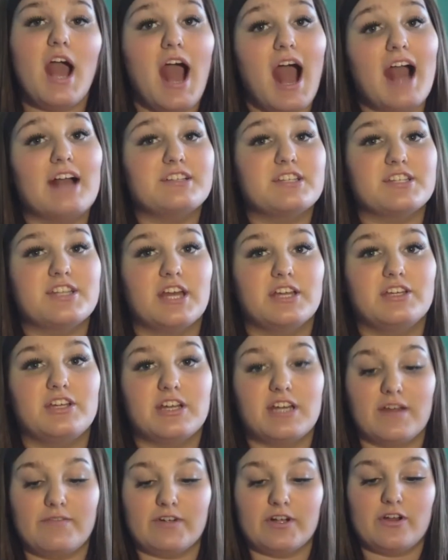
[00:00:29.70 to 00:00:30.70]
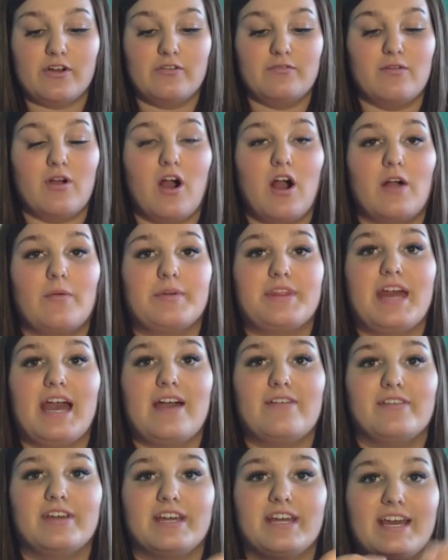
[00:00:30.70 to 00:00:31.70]
I just thought you could never go wrong with
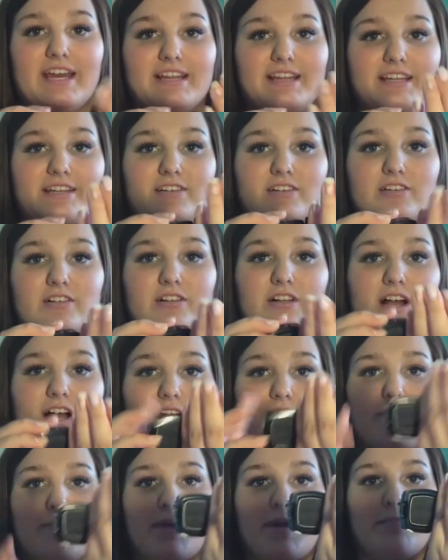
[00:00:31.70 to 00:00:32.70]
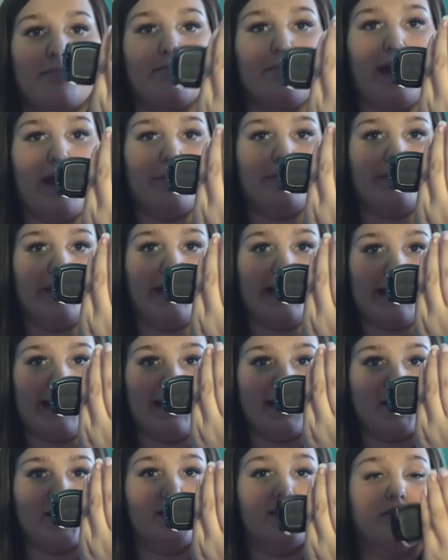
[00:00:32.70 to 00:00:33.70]
having a little matte black
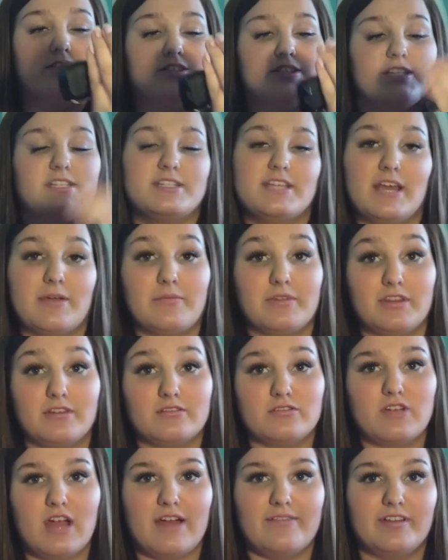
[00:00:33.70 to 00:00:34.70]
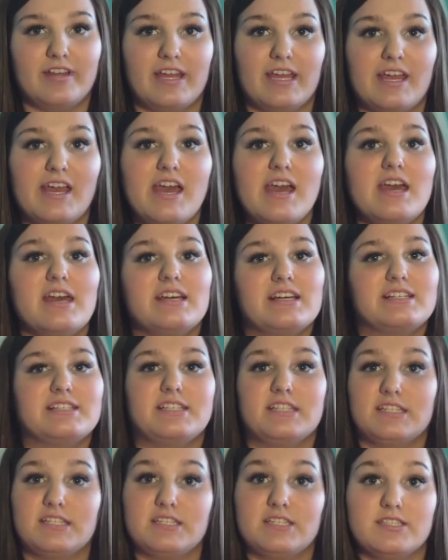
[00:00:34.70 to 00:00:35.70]
eyeshadow just to take with you traveling, because
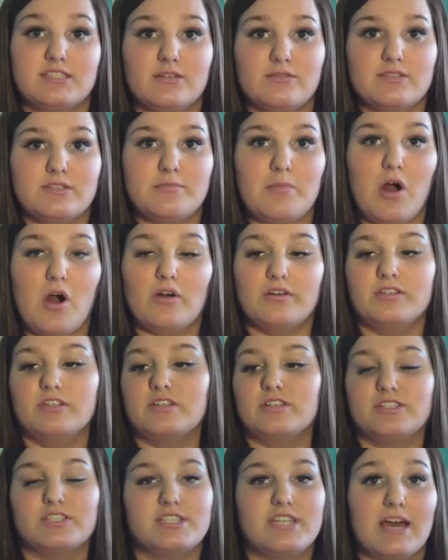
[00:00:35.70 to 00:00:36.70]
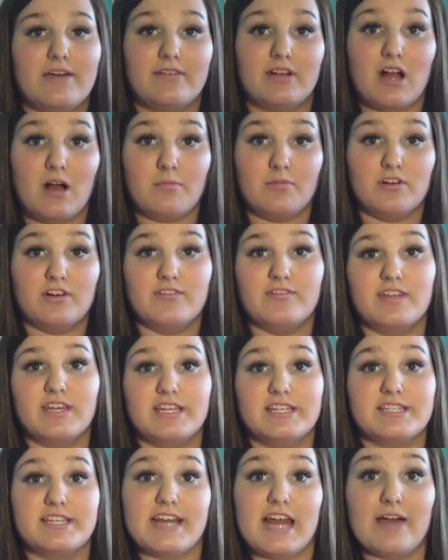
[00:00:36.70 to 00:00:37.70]
this is so small and you could just have a couple of
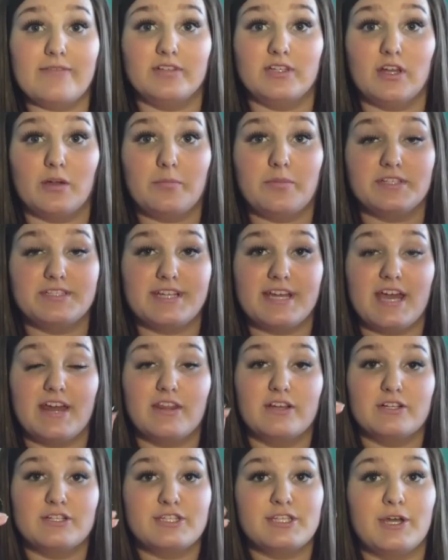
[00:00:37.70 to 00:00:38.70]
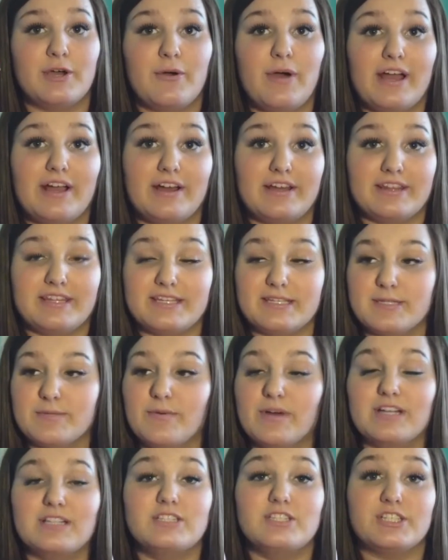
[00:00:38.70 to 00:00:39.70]
these and have a look put together. So I got this
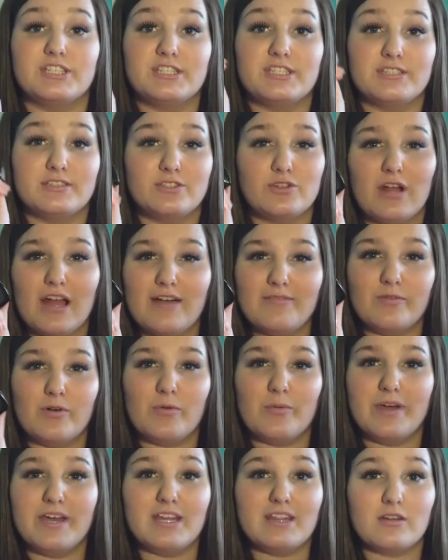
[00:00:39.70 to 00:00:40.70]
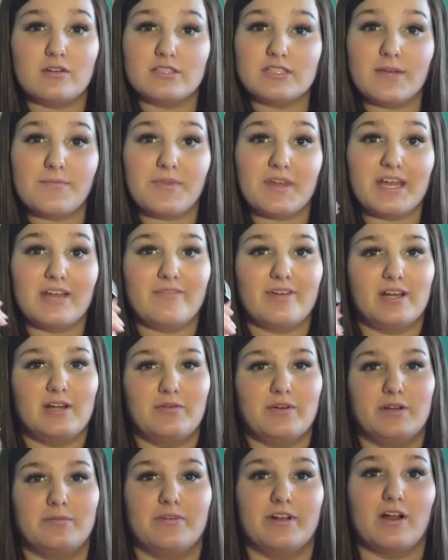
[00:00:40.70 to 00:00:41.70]
one just to travel with or something if I don't
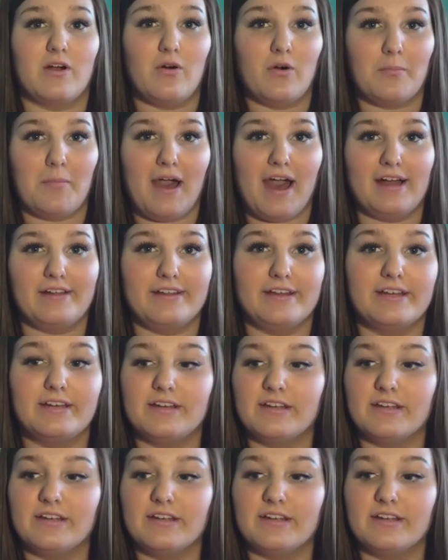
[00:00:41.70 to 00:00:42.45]
want to bring a whole palette.